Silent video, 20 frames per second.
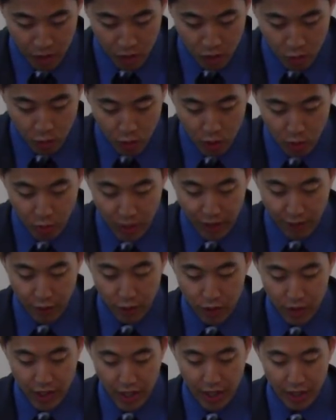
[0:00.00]
We'll read
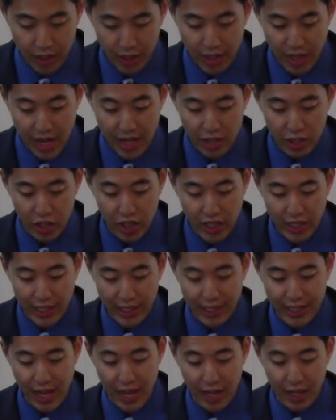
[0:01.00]
verse 6. Then
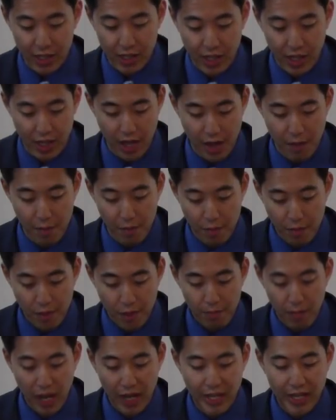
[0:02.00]
Jesus said unto them,
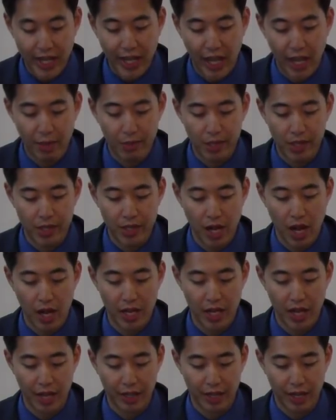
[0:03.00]
my time is
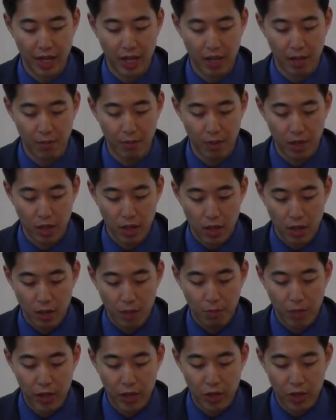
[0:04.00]
not yet come,
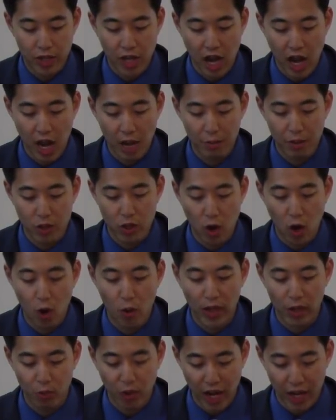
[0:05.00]
but your time is
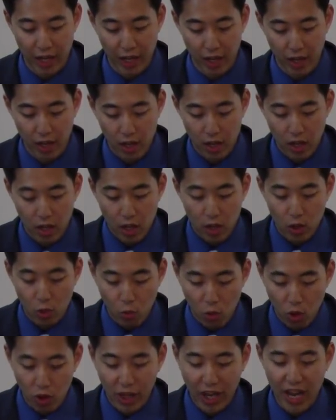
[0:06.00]
always ready. The
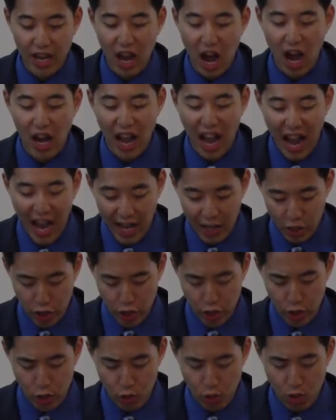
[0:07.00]
world cannot
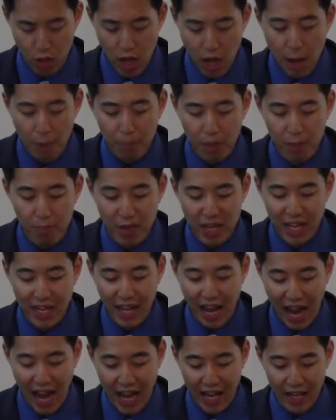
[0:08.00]
hate you, but me
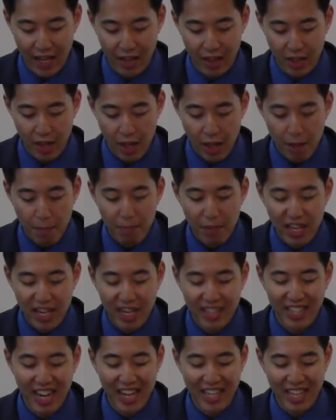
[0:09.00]
it hateth,
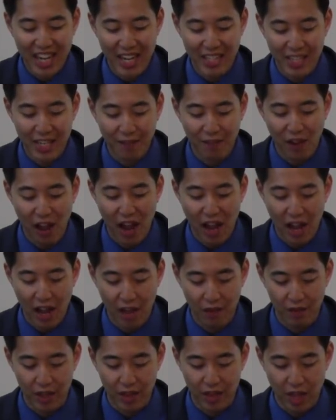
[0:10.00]
because I testify
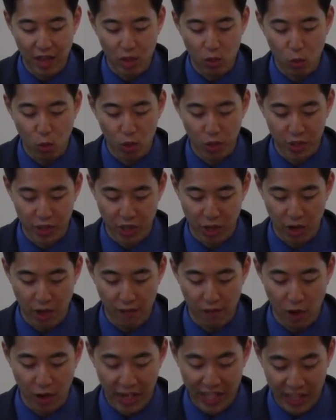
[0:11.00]
of it that the works
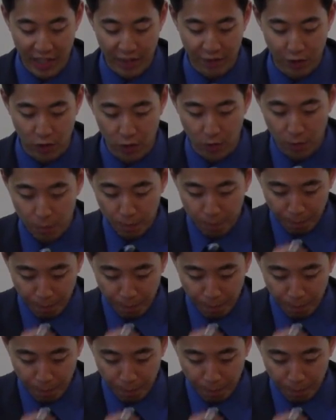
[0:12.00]
thereof are evil.